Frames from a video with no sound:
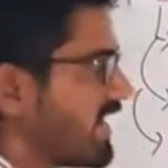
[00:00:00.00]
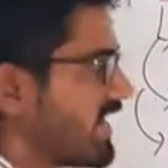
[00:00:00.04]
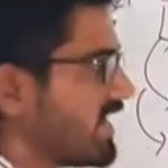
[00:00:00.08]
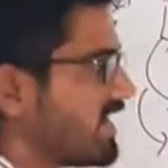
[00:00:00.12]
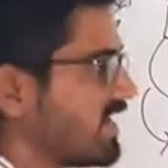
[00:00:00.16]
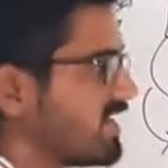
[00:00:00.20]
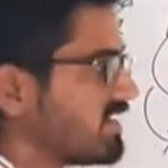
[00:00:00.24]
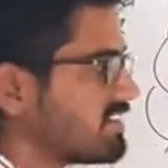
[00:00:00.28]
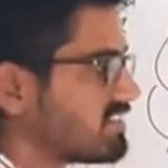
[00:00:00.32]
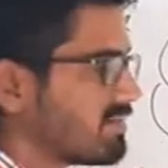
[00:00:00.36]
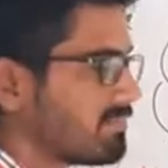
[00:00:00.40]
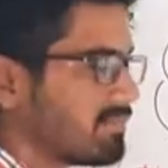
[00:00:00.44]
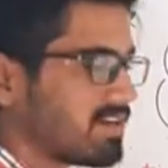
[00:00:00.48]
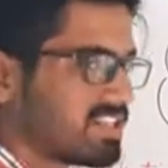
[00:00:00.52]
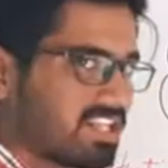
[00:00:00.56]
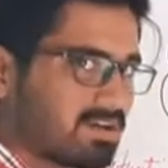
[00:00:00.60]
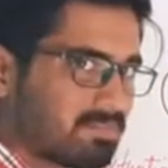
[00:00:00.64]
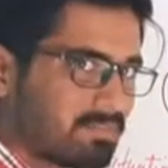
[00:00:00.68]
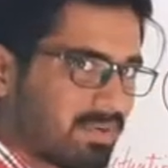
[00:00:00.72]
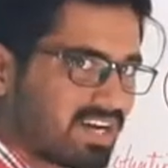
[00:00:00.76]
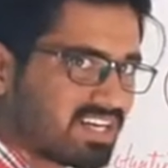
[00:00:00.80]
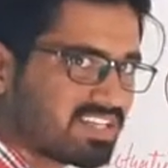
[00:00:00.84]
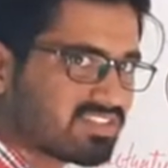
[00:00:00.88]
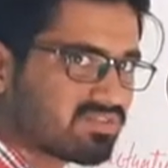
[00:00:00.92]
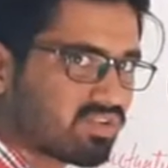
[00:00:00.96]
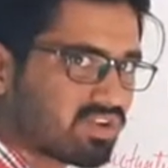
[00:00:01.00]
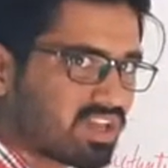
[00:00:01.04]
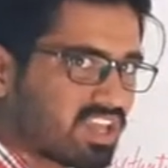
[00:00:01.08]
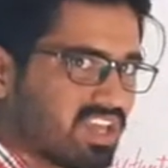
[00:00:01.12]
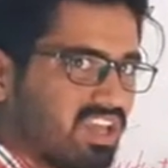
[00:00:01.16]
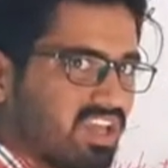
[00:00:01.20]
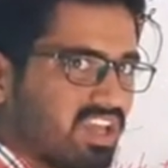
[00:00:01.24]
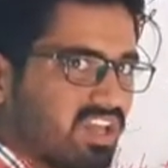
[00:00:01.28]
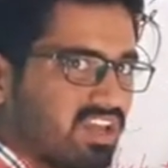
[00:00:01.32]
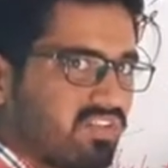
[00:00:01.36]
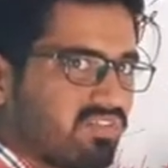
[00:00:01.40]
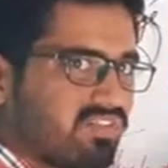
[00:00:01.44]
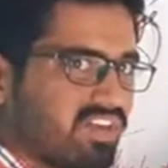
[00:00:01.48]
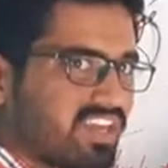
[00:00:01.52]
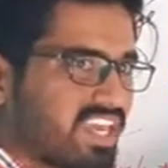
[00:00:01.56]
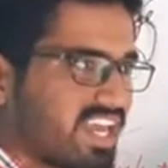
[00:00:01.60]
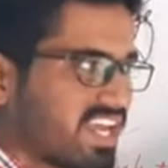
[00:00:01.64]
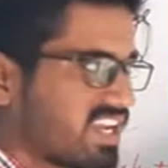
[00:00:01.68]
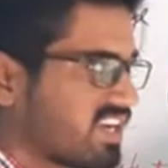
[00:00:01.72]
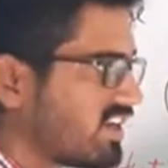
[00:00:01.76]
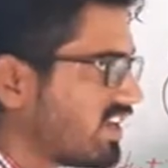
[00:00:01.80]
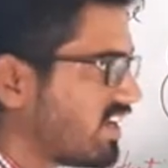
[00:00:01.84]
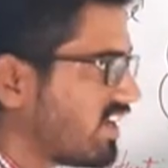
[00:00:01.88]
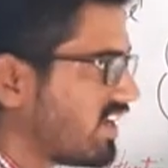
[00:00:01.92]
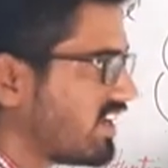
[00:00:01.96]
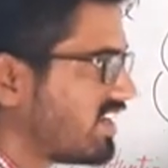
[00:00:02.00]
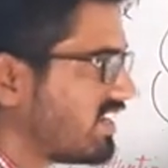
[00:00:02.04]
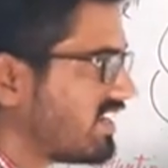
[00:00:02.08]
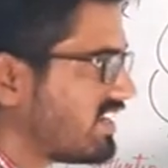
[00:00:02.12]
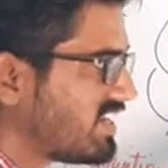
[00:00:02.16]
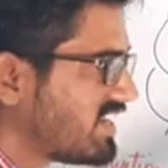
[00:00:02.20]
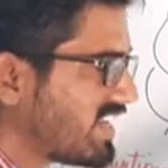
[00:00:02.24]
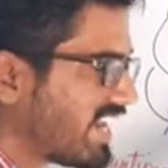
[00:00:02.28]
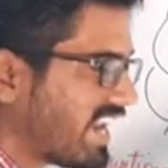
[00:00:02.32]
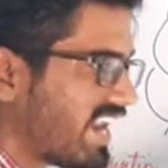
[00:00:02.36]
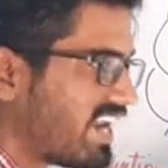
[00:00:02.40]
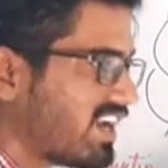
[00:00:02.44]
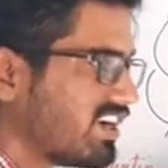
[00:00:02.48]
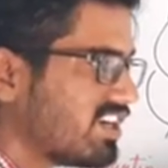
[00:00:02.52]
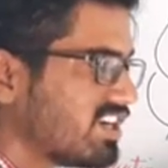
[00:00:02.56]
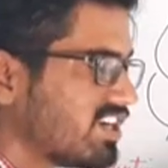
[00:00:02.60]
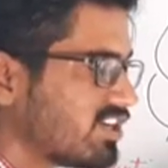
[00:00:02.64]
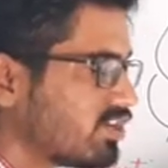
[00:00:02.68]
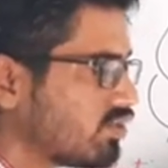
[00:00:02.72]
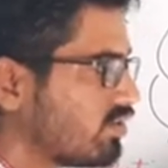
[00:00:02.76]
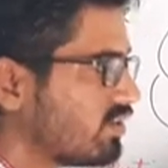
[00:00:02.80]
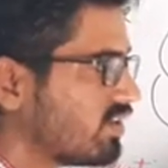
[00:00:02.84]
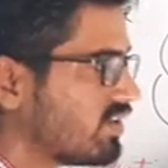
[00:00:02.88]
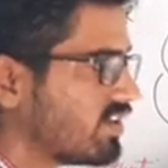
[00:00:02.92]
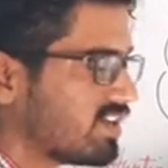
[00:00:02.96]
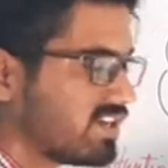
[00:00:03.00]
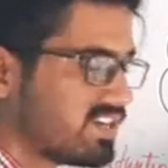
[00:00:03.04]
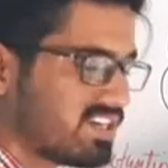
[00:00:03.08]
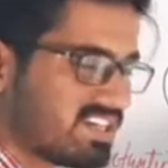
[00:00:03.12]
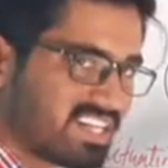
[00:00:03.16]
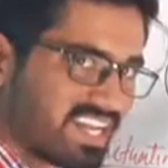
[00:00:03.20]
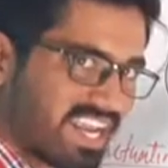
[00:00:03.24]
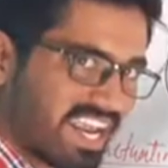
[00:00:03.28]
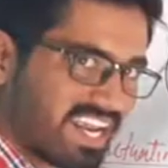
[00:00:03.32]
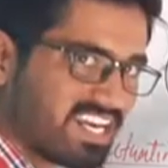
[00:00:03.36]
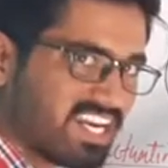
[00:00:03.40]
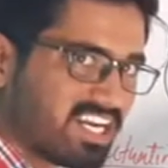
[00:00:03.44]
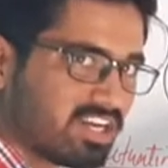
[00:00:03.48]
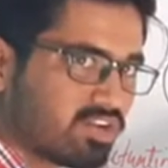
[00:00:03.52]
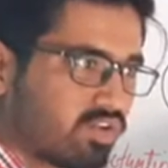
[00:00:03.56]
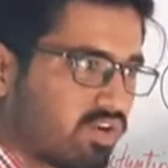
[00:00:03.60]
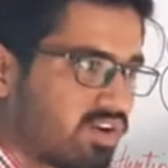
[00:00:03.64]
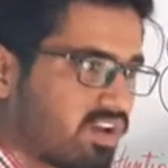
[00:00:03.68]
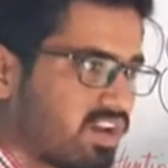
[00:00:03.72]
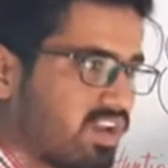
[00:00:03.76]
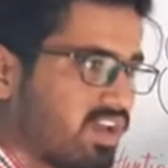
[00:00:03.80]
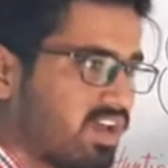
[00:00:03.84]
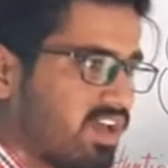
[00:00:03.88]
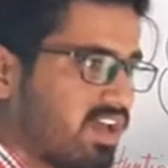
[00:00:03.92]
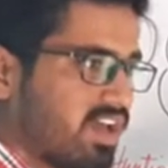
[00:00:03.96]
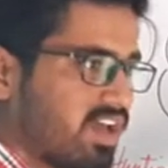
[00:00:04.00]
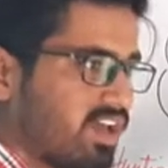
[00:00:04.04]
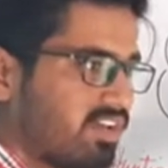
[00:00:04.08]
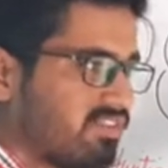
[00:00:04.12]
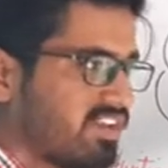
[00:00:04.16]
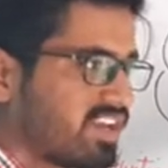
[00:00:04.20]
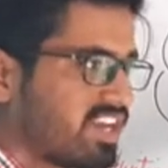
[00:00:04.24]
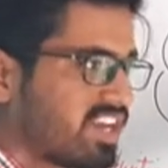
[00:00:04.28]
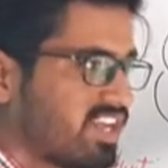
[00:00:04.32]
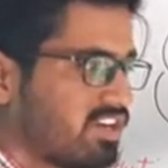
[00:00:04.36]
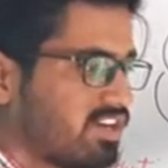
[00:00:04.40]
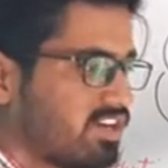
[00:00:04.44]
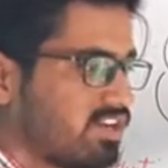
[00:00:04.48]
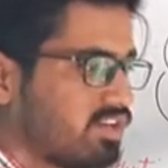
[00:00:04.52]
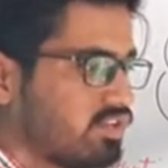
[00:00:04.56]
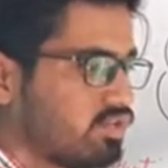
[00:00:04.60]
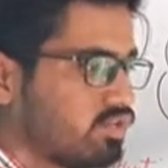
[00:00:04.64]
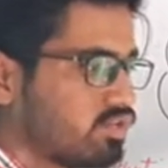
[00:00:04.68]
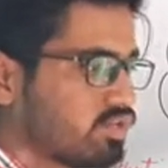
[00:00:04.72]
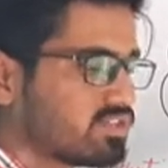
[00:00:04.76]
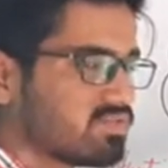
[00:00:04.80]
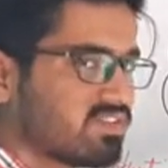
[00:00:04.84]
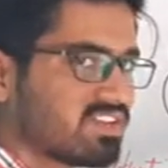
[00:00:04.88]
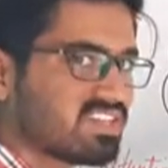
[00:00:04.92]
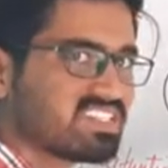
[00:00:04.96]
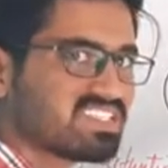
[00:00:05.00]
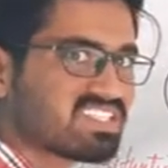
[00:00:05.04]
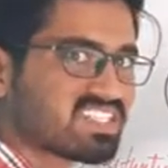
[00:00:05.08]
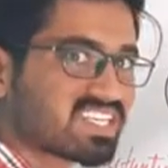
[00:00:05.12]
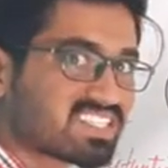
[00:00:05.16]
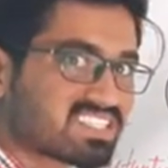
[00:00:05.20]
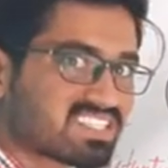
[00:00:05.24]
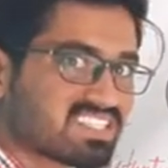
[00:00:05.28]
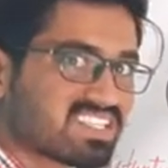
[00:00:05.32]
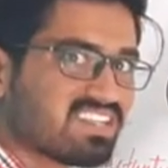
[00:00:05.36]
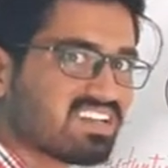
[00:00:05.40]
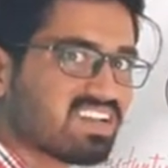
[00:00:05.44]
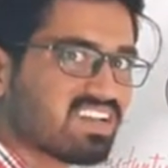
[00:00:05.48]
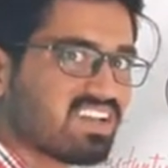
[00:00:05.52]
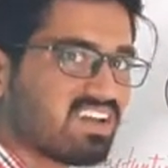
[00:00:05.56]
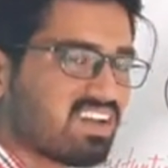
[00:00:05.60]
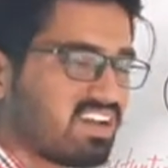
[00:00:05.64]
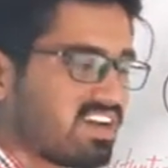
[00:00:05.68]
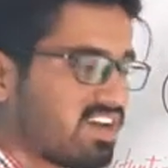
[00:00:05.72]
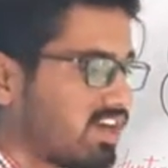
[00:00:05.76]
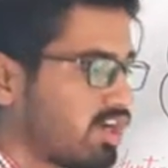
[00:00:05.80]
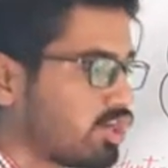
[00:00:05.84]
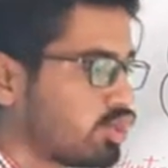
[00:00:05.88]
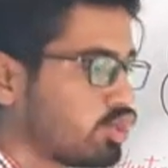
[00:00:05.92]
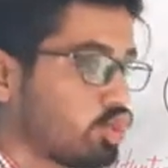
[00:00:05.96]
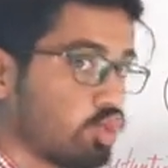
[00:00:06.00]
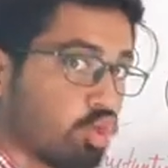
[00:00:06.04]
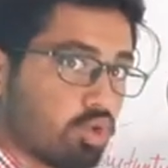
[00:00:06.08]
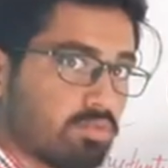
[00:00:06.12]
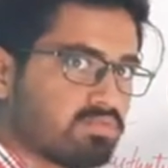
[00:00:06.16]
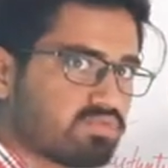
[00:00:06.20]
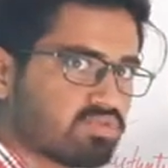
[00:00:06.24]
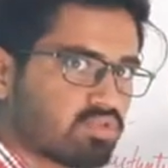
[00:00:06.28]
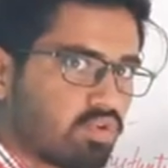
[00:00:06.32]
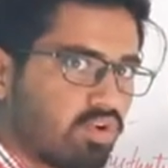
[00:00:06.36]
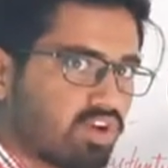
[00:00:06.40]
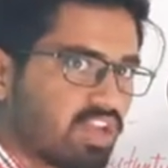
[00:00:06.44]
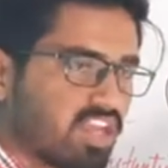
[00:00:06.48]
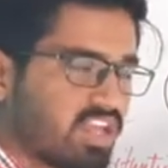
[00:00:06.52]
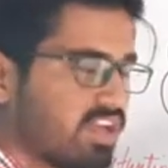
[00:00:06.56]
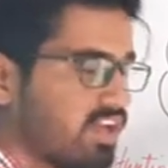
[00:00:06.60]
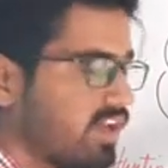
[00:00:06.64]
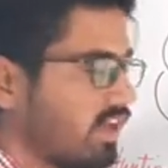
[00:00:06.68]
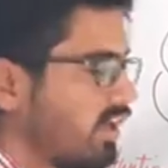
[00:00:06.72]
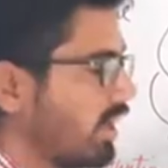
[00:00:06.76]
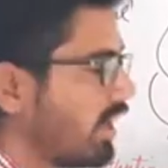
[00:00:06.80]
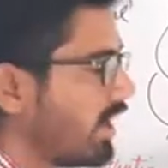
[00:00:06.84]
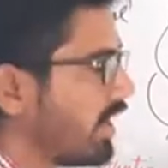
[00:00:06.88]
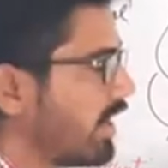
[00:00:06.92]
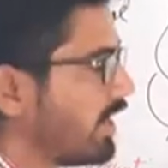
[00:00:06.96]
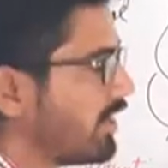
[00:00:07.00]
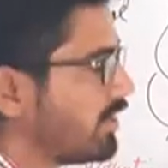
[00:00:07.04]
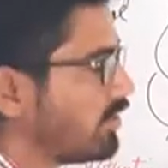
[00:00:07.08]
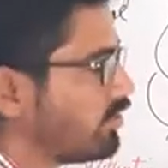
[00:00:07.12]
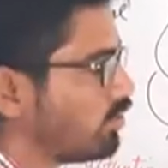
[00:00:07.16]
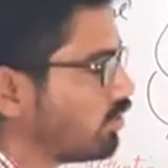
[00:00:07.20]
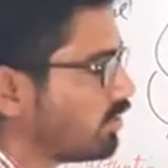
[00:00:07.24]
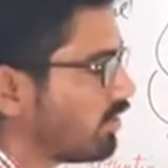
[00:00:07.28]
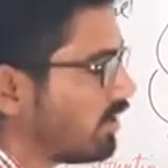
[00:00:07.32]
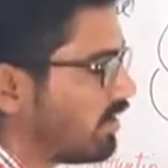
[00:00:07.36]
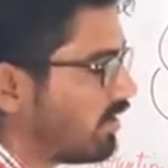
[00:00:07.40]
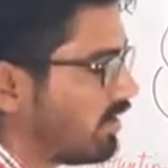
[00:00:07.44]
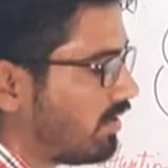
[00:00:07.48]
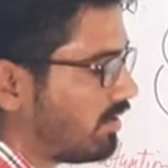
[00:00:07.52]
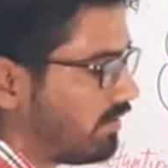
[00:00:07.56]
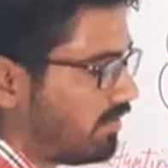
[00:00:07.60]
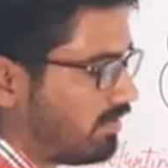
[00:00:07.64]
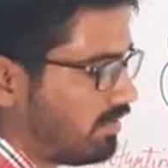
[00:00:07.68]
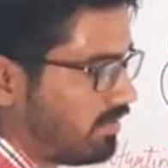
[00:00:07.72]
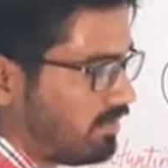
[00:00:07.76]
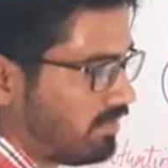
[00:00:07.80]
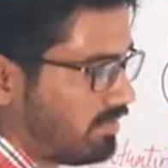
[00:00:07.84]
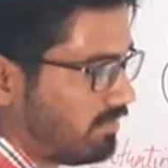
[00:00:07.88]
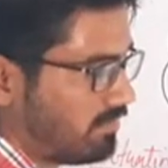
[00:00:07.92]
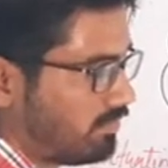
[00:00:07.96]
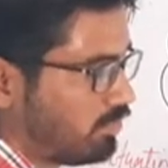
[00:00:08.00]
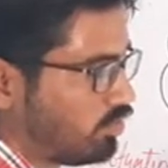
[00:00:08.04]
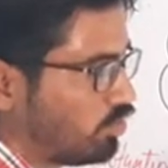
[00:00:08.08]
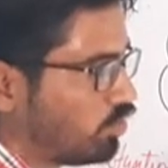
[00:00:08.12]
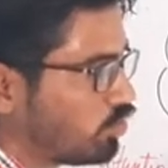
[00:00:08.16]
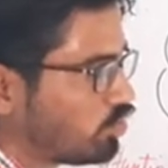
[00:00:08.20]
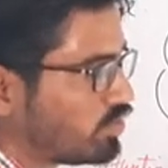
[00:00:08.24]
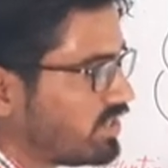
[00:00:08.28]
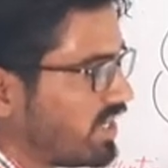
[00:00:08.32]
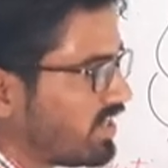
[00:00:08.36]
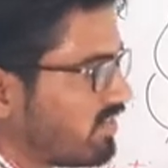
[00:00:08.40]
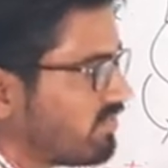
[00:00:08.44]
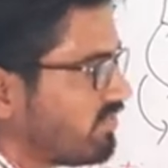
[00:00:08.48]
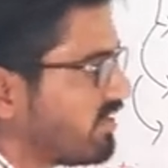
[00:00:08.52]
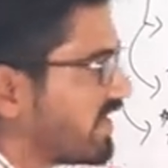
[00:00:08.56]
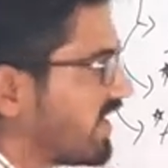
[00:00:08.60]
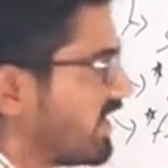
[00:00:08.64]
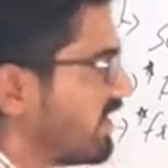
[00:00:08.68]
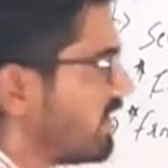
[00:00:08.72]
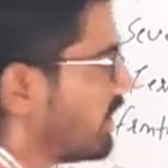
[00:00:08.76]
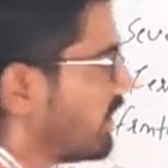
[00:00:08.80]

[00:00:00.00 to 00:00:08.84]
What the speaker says: and some other parts. Okay, we can drain it, or we can use one suction tubes. Okay, due to that we can